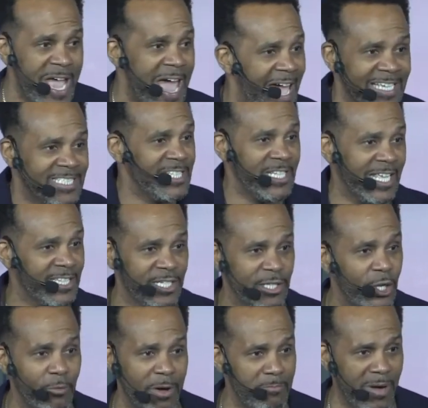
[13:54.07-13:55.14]
It has nothing to
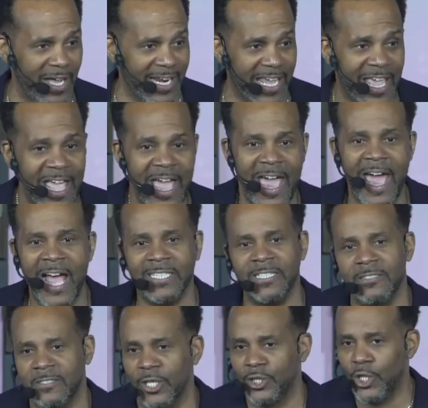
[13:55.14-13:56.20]
do with money, it
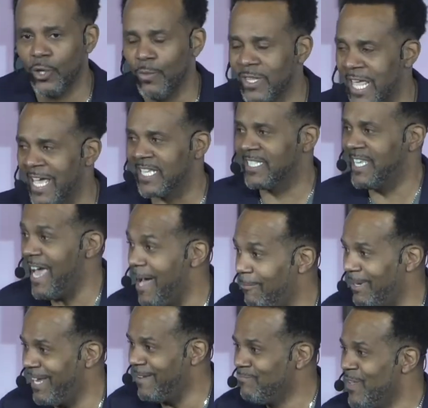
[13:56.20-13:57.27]
has to do with
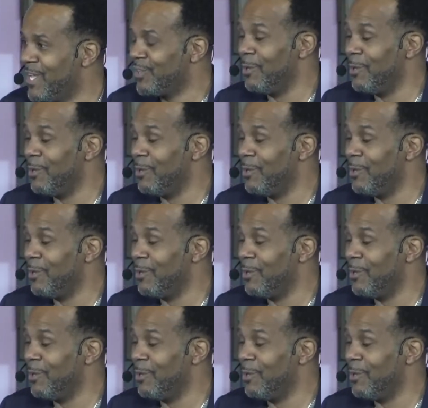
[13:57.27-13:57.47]
examining